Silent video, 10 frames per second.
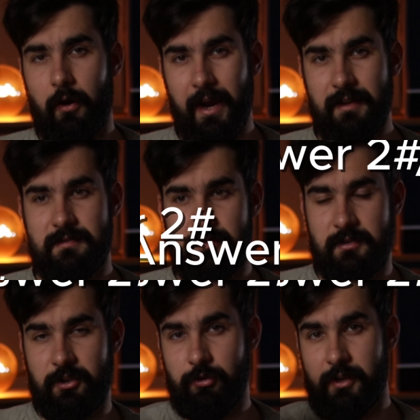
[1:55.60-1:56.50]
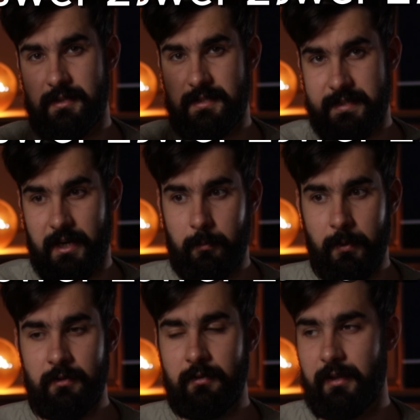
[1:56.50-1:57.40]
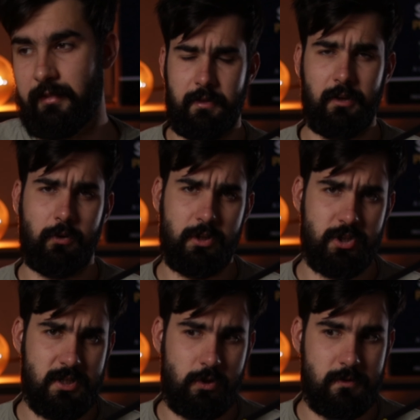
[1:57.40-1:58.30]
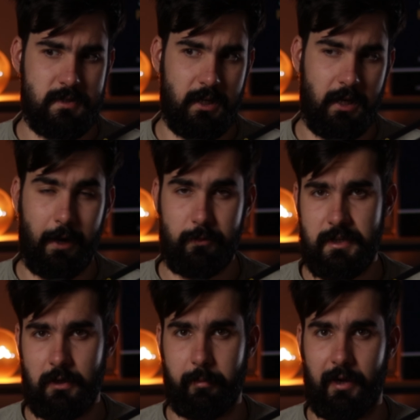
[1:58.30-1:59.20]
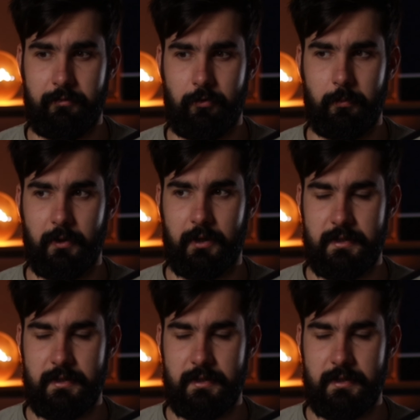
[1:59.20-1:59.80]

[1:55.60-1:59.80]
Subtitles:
are answers that you can segment, and then you can just use a outside platform